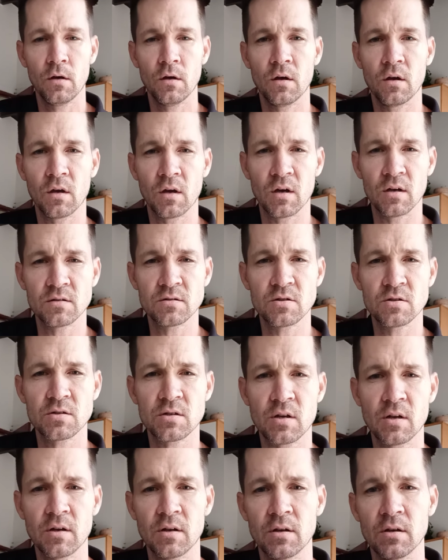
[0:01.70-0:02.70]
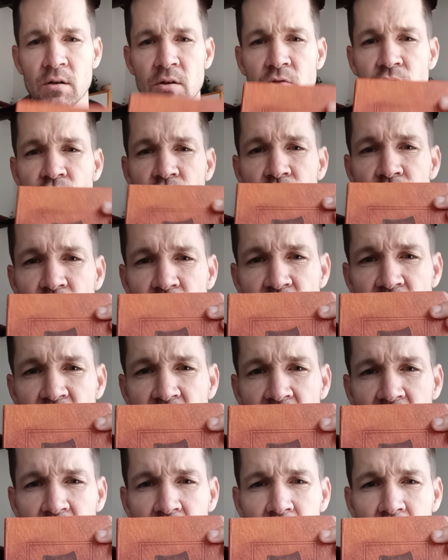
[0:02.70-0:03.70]
Hey guys, just gonna introduce
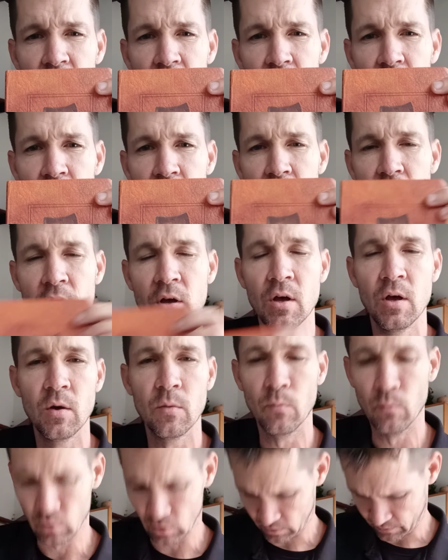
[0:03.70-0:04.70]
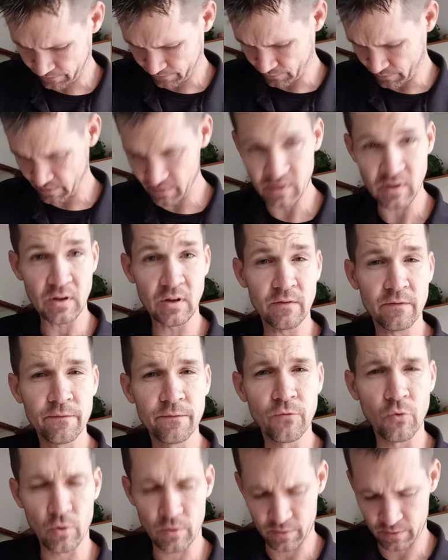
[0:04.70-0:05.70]
our book for the
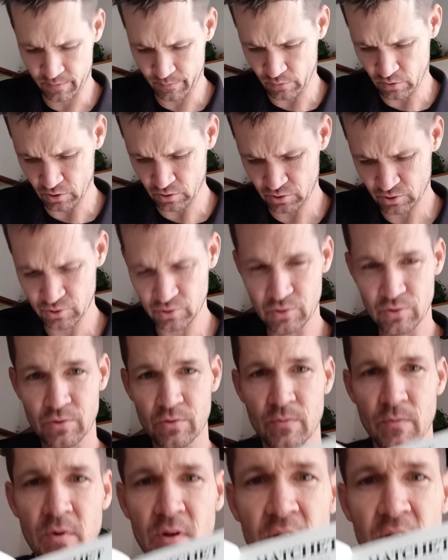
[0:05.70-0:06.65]
fourth partial.